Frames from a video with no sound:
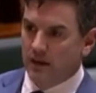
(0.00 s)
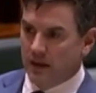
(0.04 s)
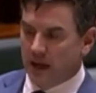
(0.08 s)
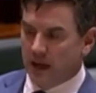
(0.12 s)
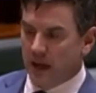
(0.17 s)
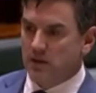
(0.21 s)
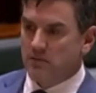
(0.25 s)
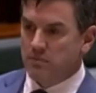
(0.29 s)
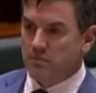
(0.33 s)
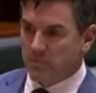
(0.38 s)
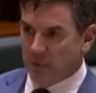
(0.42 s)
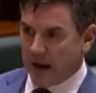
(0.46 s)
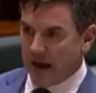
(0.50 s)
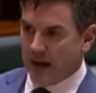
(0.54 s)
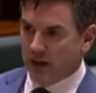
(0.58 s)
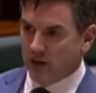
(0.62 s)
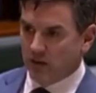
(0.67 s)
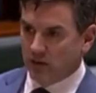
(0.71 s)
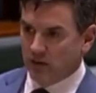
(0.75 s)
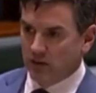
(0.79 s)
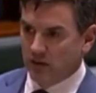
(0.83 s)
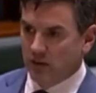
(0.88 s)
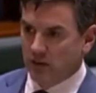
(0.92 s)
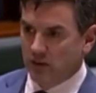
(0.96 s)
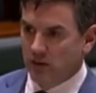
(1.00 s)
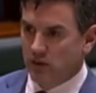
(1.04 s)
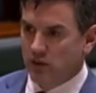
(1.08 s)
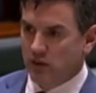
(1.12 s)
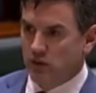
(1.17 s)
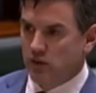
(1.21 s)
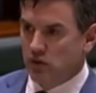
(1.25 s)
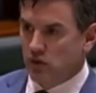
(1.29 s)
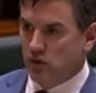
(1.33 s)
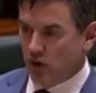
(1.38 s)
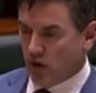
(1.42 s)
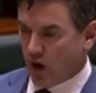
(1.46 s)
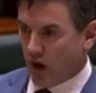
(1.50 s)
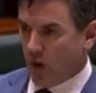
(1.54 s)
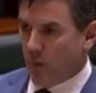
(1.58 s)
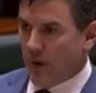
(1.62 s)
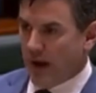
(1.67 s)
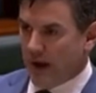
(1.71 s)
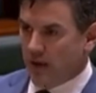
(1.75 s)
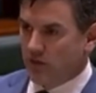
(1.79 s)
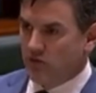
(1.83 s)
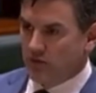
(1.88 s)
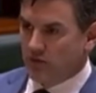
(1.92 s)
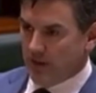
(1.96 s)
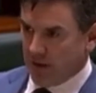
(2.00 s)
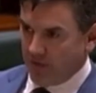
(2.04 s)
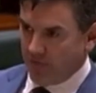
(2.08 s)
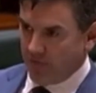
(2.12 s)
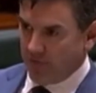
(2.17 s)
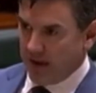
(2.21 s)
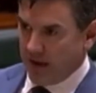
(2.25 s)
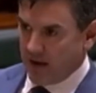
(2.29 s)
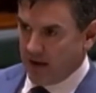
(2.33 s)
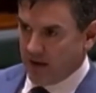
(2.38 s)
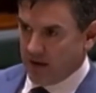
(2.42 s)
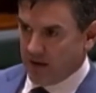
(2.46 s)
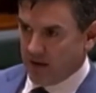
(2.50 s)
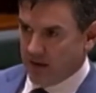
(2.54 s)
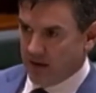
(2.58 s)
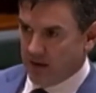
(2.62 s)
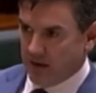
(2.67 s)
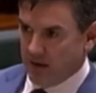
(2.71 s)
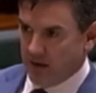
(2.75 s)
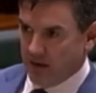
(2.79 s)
get bail to go out and re-offend?